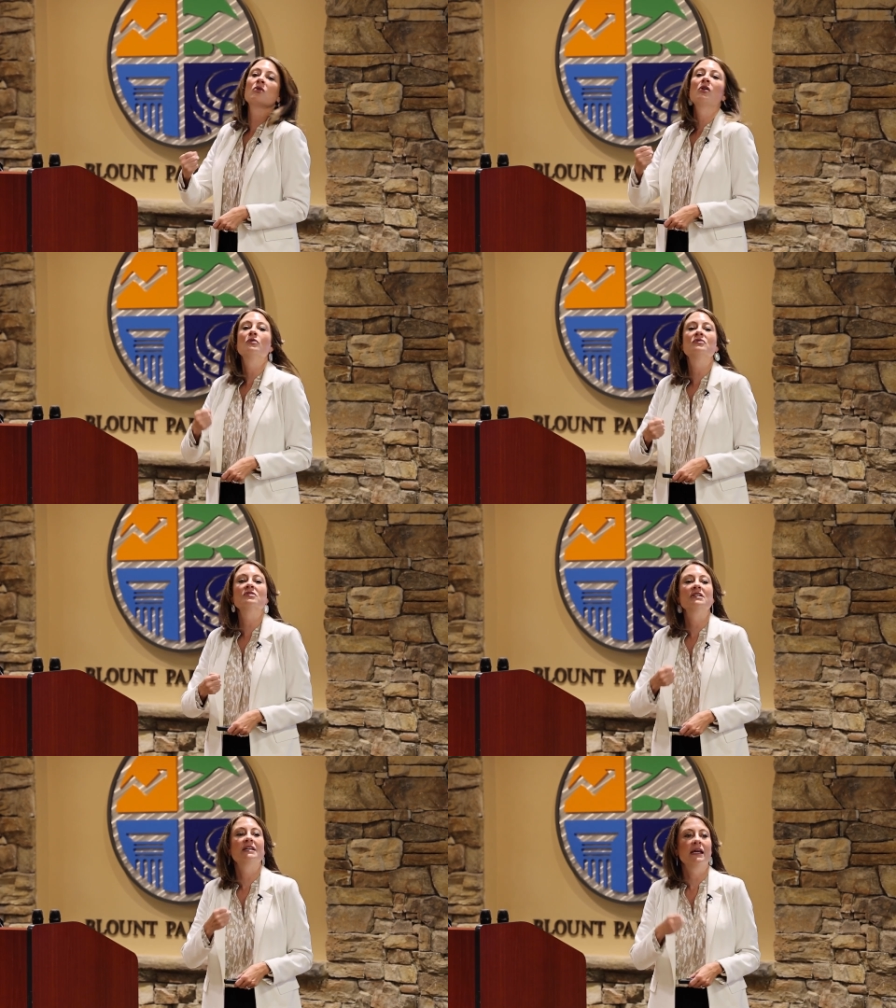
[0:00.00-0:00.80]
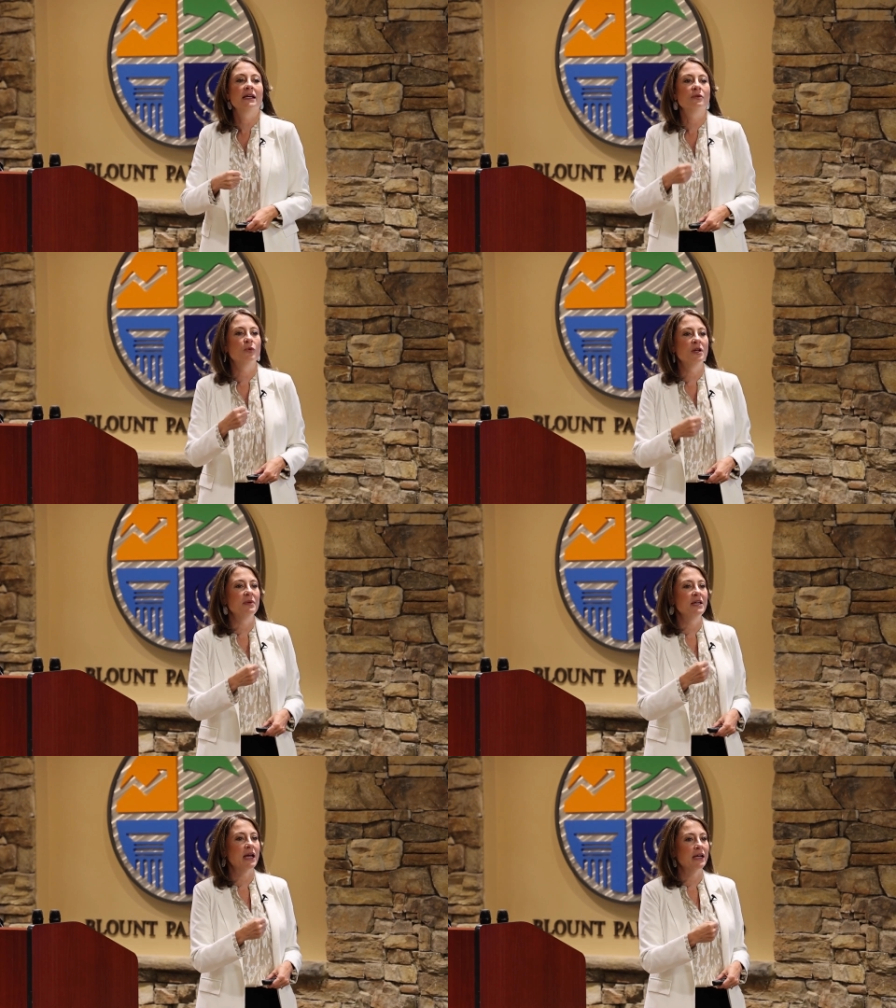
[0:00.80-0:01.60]
closely can we
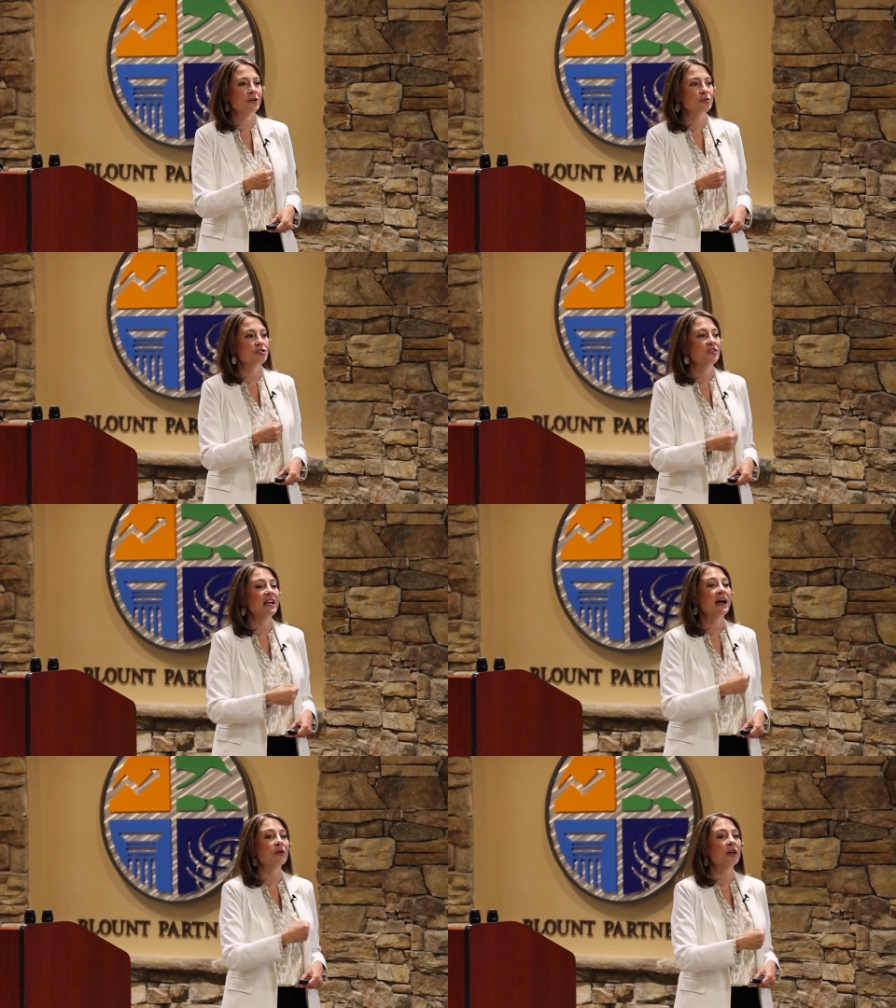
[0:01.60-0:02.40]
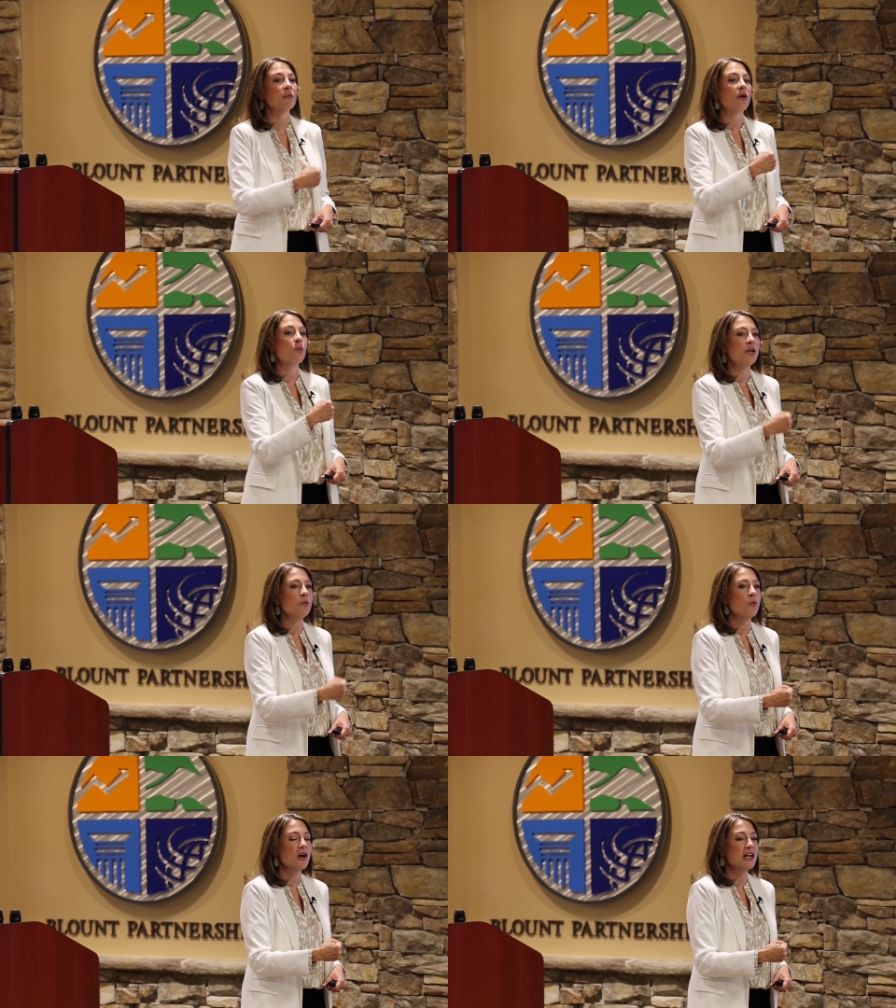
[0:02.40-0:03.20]
be anchored to the outcome that we
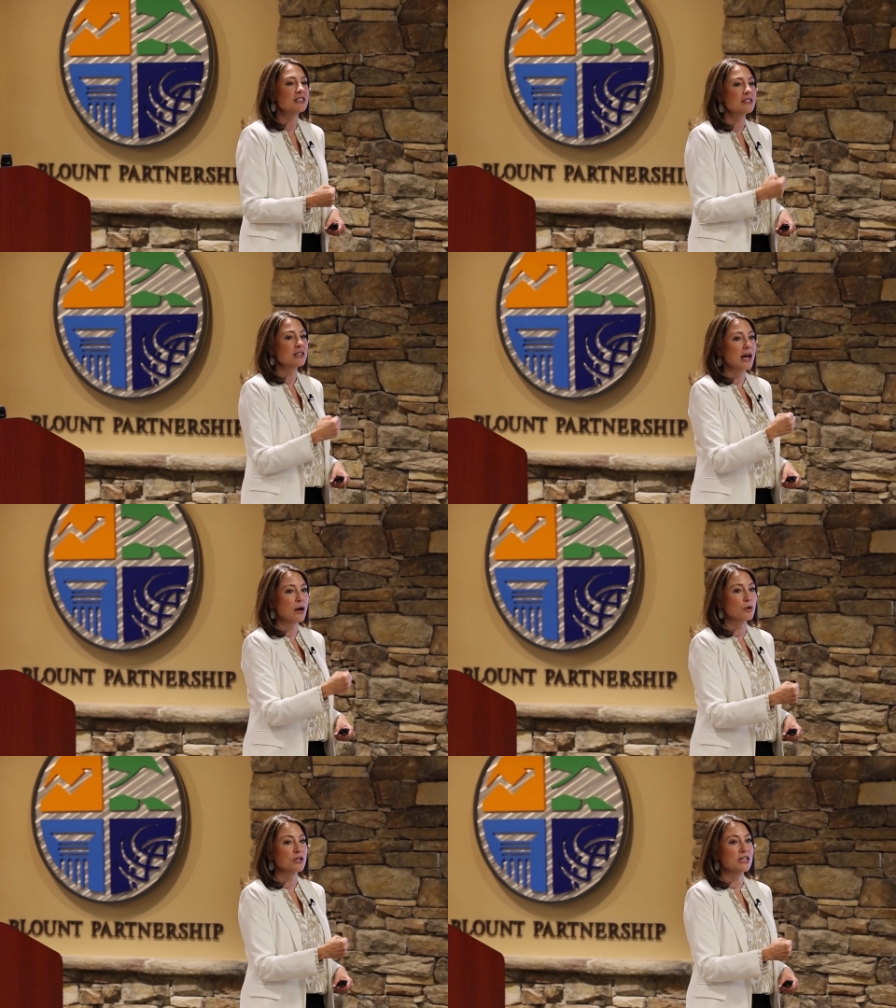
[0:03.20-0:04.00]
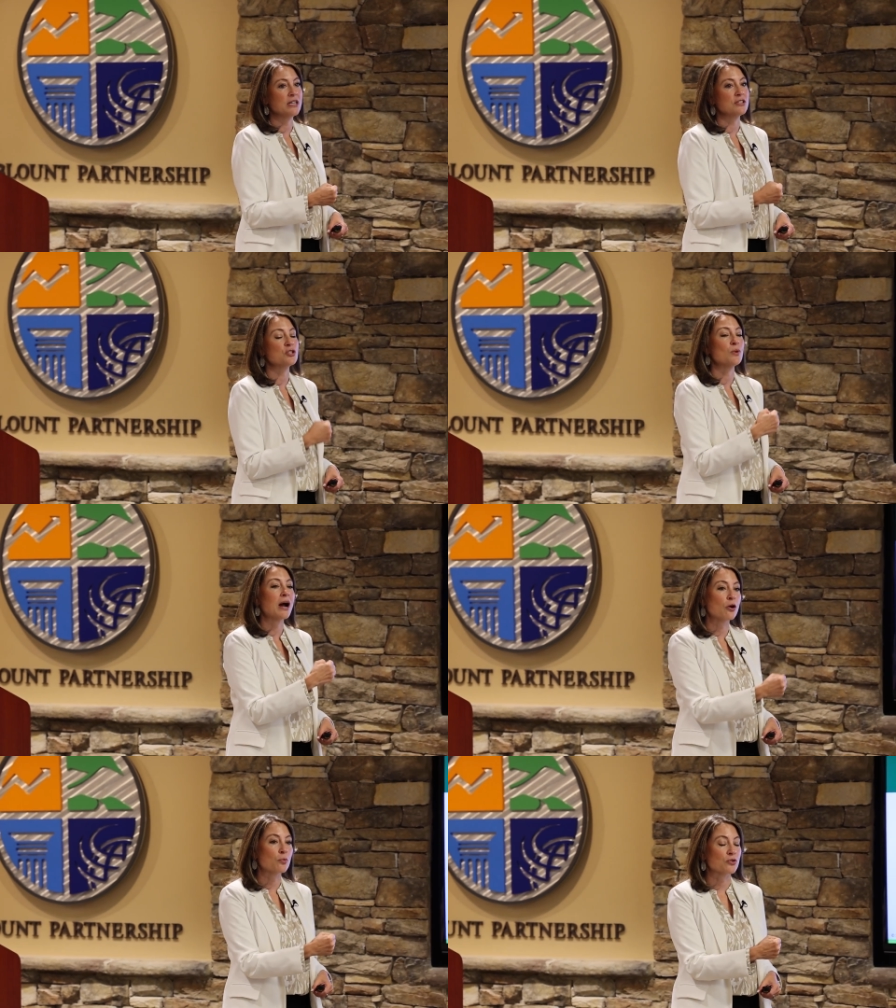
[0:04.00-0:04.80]
want, to our needs, to
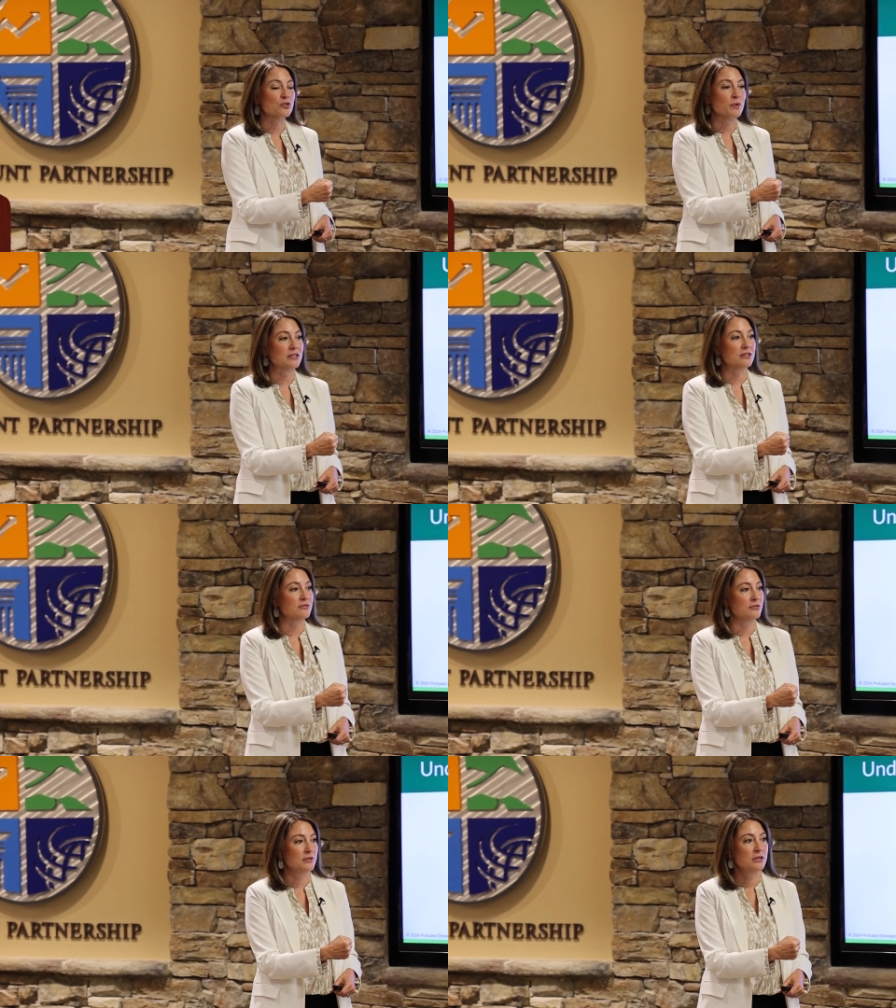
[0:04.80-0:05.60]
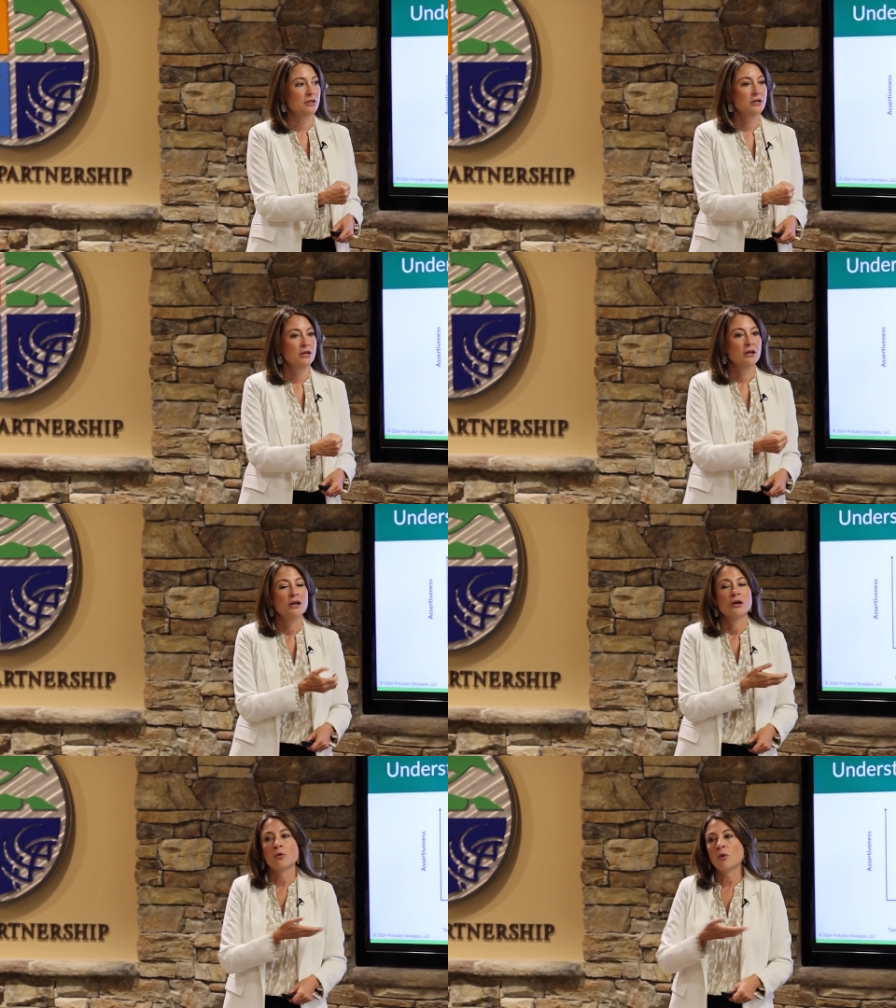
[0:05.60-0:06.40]
our perspective?
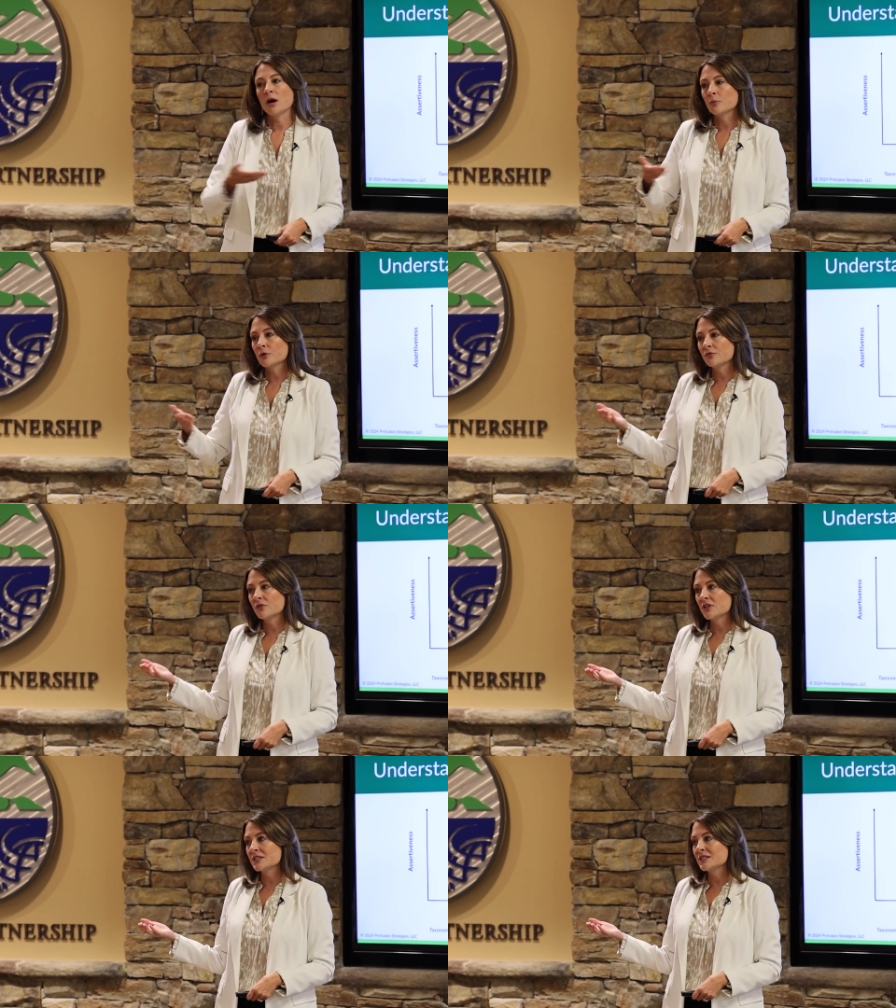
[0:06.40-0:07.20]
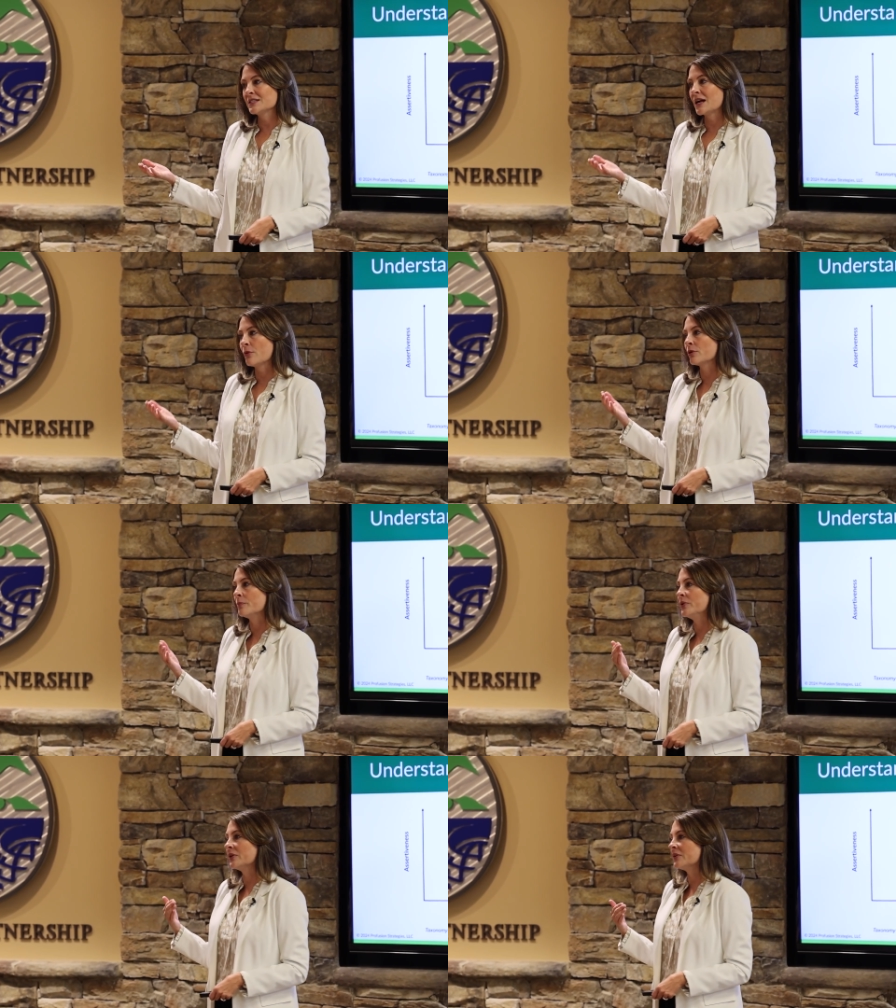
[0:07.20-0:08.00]
Cooperativeness is our
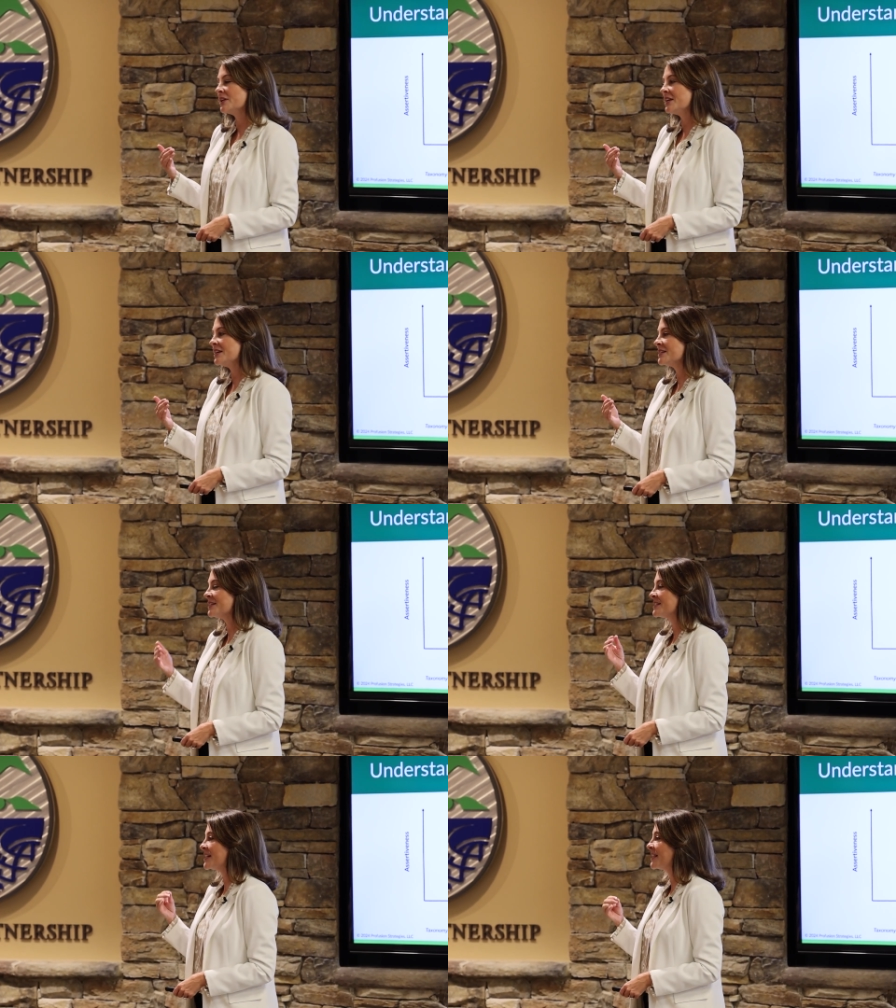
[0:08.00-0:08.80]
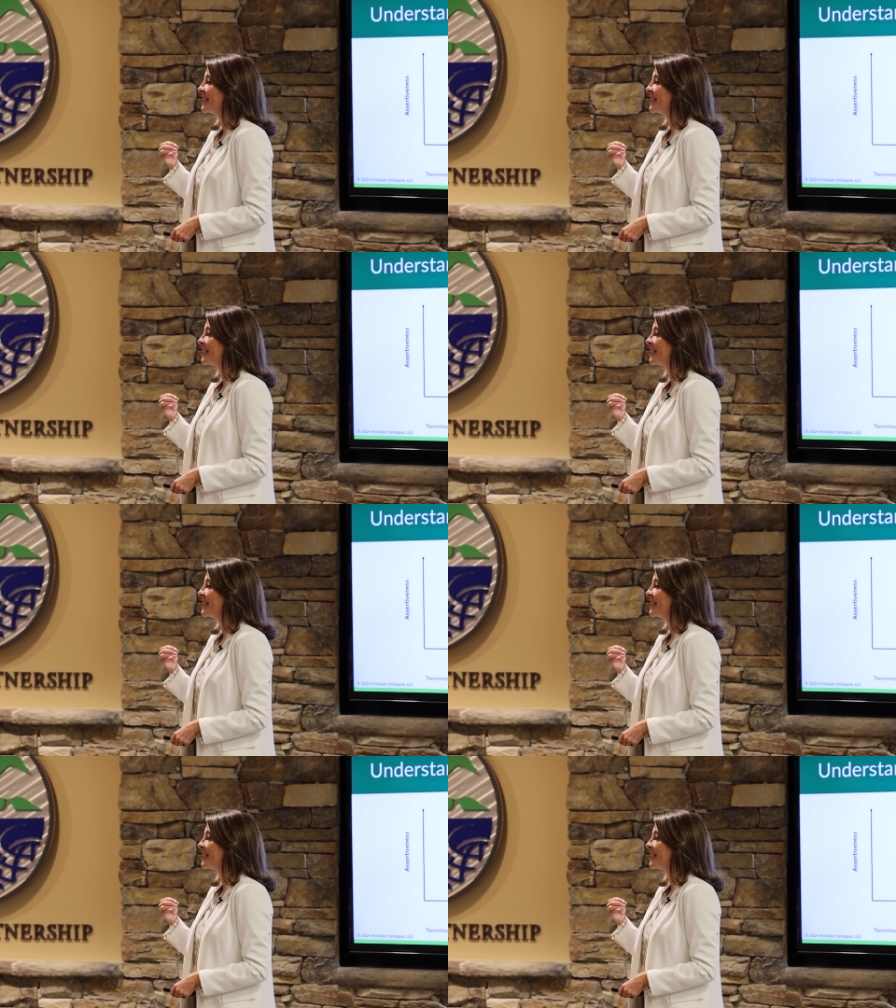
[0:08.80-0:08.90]
ability to stay